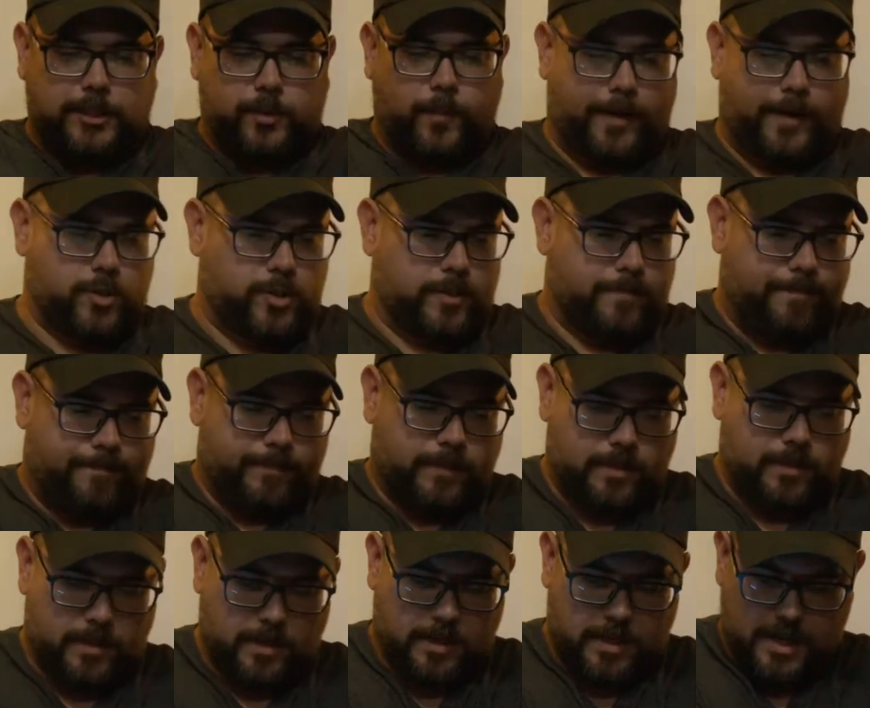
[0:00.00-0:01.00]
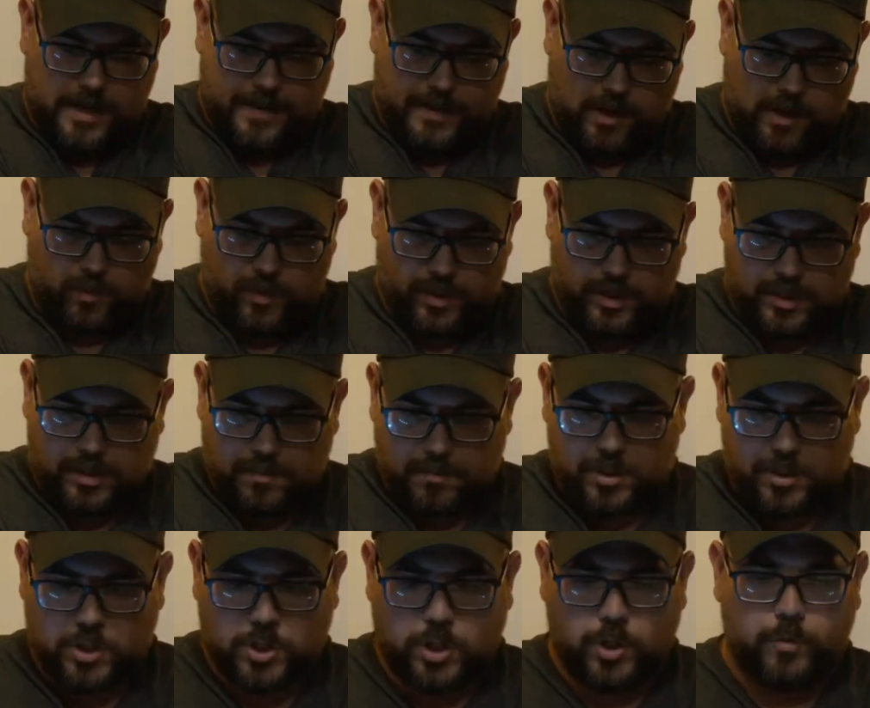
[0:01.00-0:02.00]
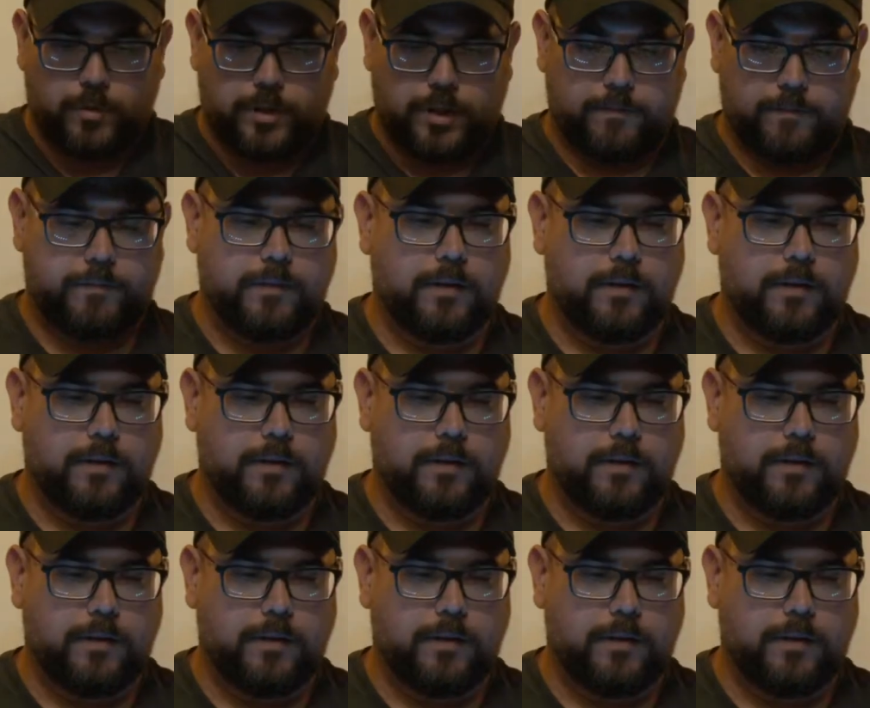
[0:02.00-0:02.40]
question. That was Muskoka.